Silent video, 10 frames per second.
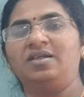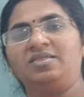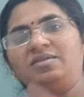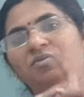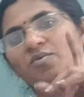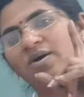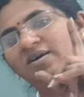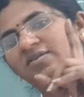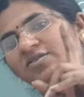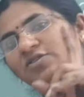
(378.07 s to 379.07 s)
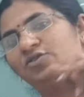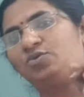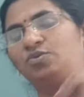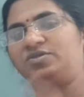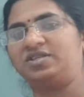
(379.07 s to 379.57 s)
Number 1,
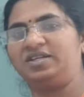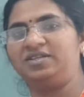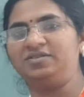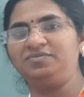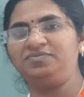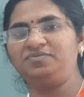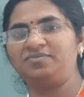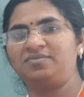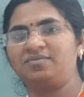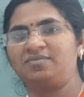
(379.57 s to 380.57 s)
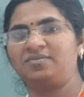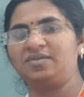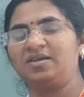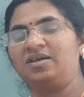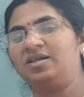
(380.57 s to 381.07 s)
sole trader.
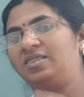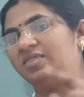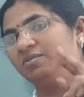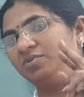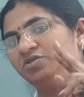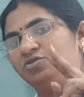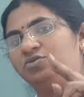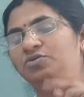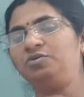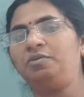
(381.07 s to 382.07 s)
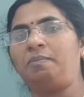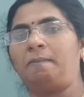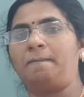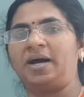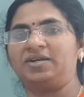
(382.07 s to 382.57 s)
Number
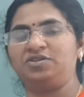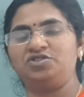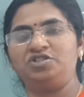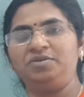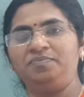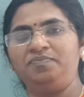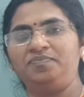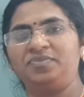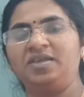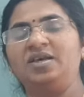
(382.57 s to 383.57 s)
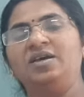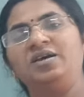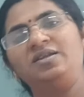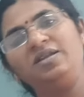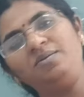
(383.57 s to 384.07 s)
2, partnership.
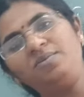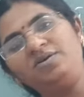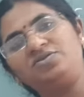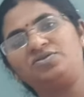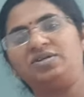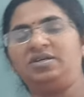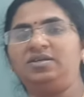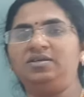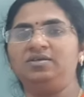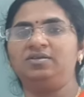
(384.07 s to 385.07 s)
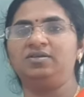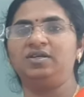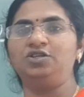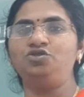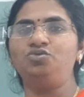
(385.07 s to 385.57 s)
Number 3,
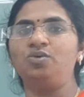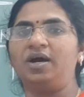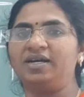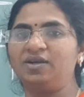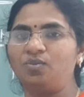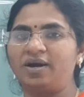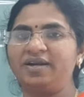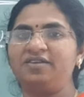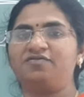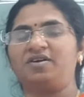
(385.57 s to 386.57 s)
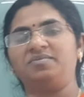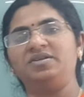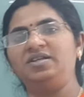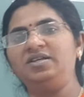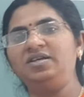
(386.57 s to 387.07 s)
Hindu undivided
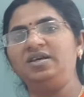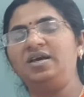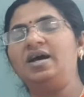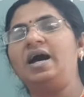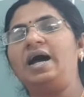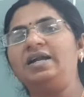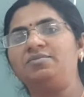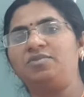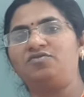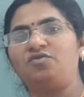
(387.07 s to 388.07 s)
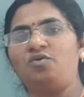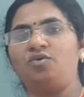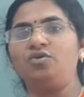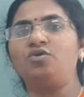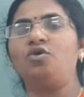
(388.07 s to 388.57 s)
family. And number
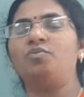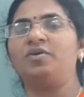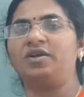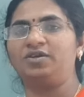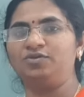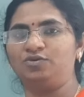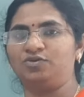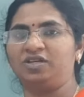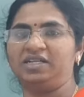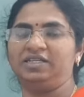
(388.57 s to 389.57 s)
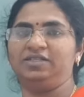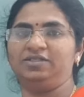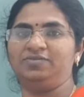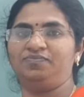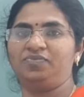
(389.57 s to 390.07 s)
4, cooperative societies.